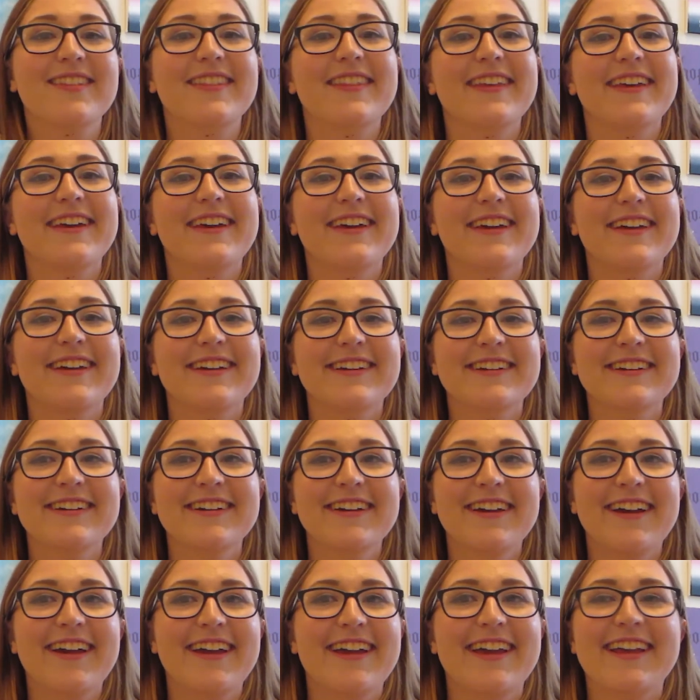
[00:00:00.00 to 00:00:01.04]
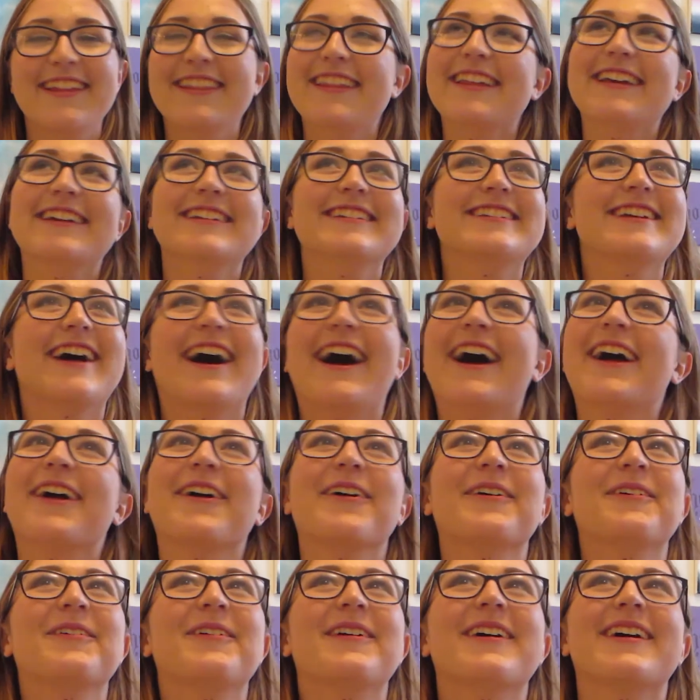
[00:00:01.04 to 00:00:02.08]
thing in the
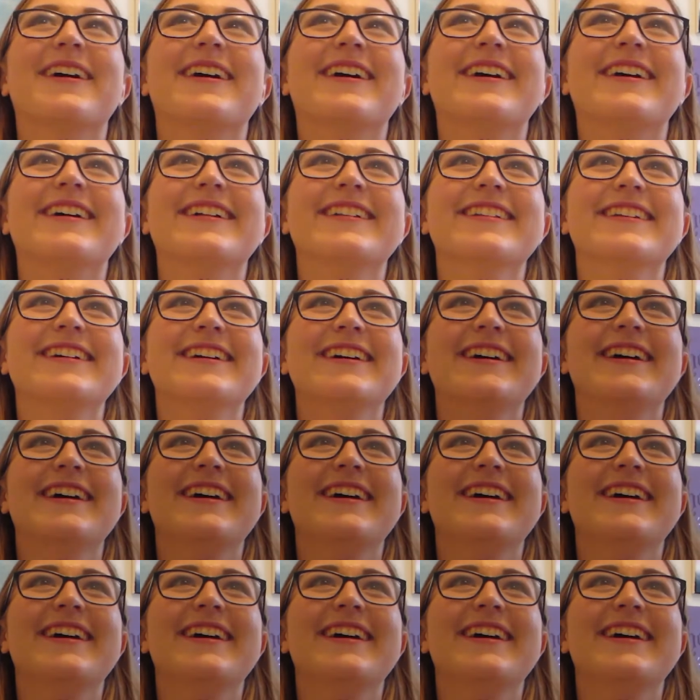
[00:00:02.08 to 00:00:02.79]
entire world.